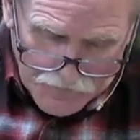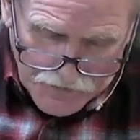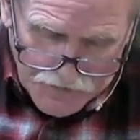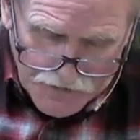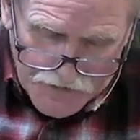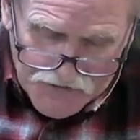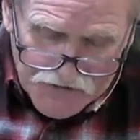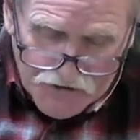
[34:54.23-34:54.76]

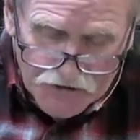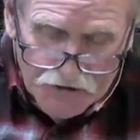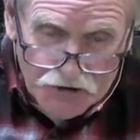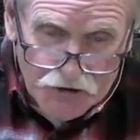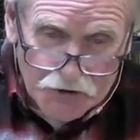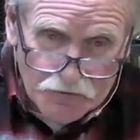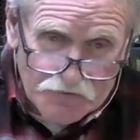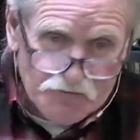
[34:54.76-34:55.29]
He's the
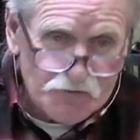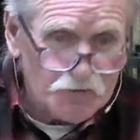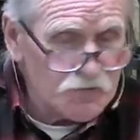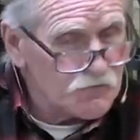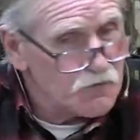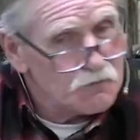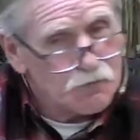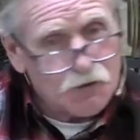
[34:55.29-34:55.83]
accuser
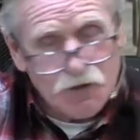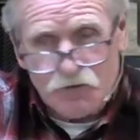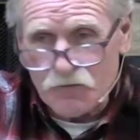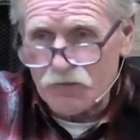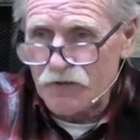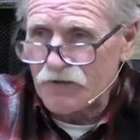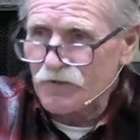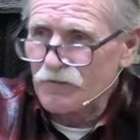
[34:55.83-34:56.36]
of the
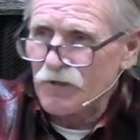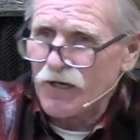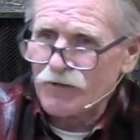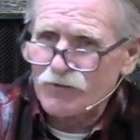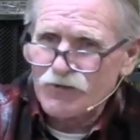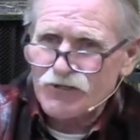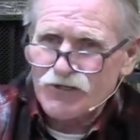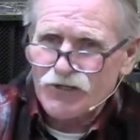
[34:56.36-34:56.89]
brethren, the
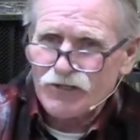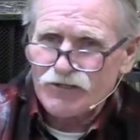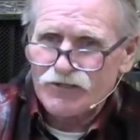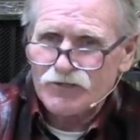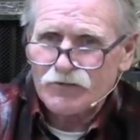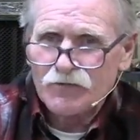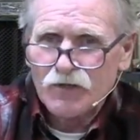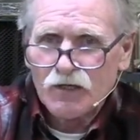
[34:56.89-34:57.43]
Bible
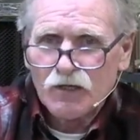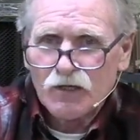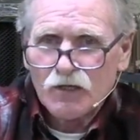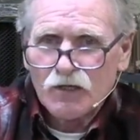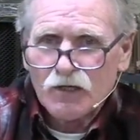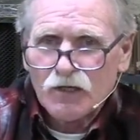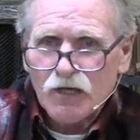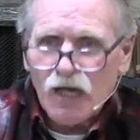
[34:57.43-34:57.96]
says,
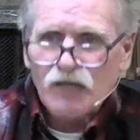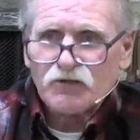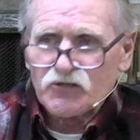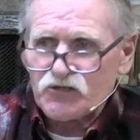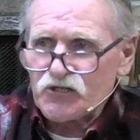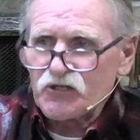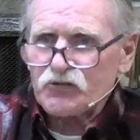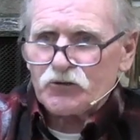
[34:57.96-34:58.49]
and the
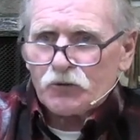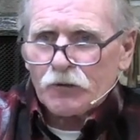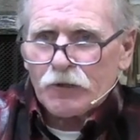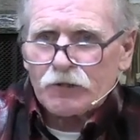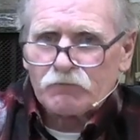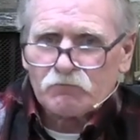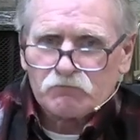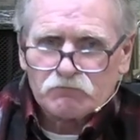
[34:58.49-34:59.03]

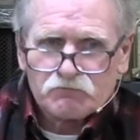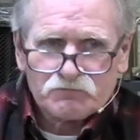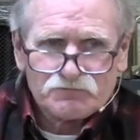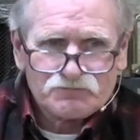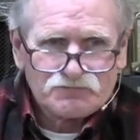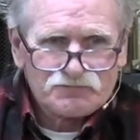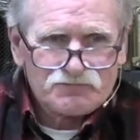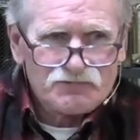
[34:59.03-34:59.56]
sisterin,
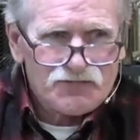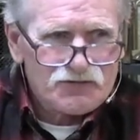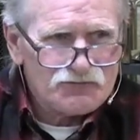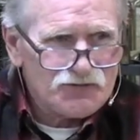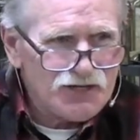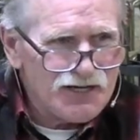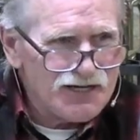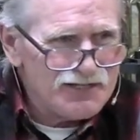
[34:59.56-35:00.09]

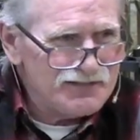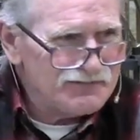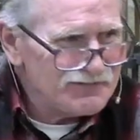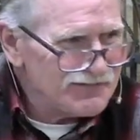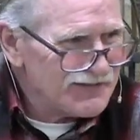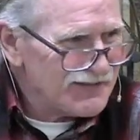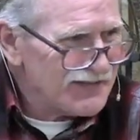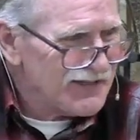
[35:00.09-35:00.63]
right?
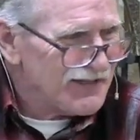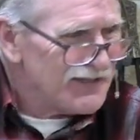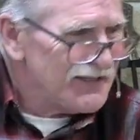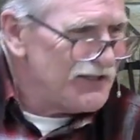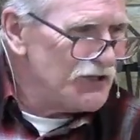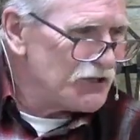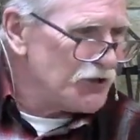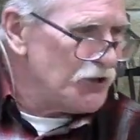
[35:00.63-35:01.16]

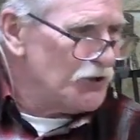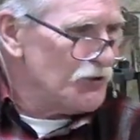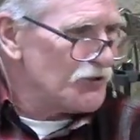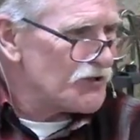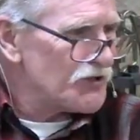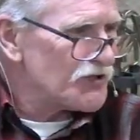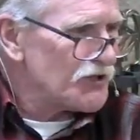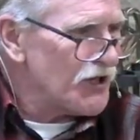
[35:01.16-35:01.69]
He
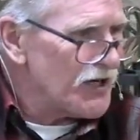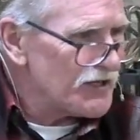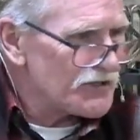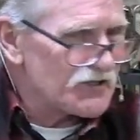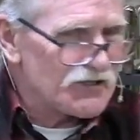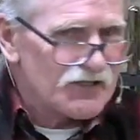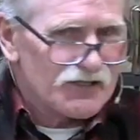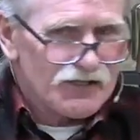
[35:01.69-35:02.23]
accuses
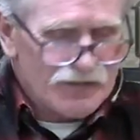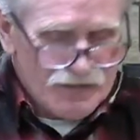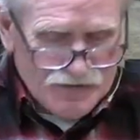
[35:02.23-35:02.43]
us.